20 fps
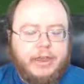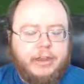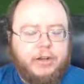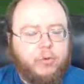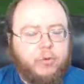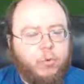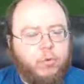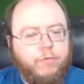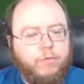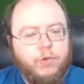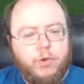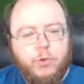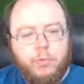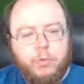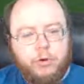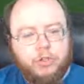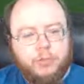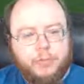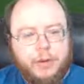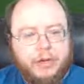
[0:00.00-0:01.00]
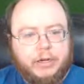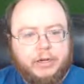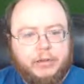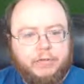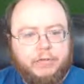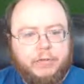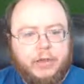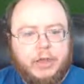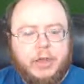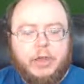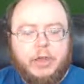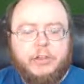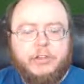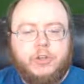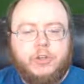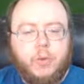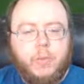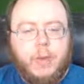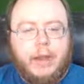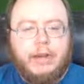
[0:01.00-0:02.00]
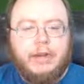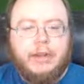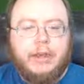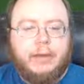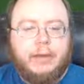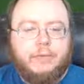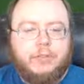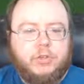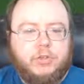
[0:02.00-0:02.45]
and a review perspective. So many times as